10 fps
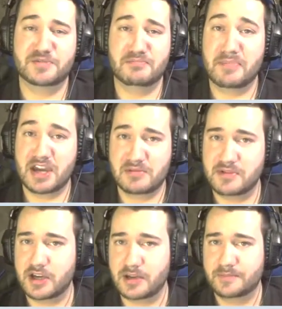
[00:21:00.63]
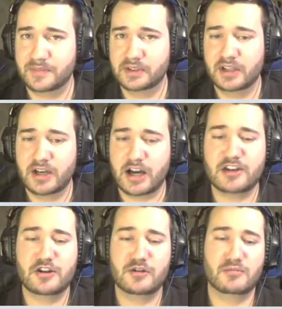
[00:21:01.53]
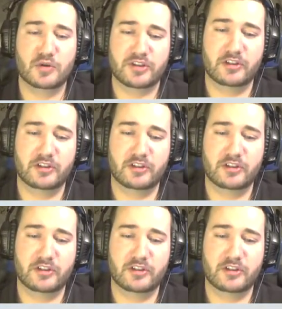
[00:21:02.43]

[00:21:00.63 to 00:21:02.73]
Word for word: is maybe. I know more